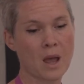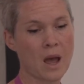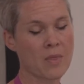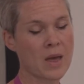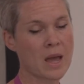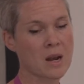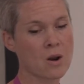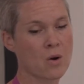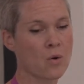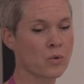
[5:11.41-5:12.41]
and
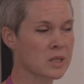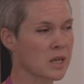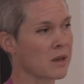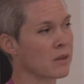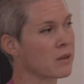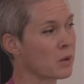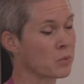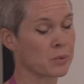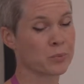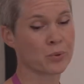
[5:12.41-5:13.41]
then altogether that
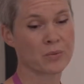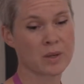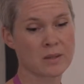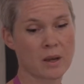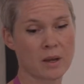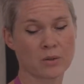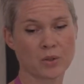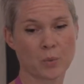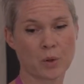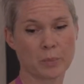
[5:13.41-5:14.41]
would improve their
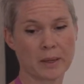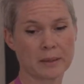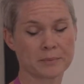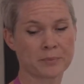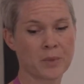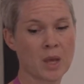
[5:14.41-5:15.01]
psychological well-being.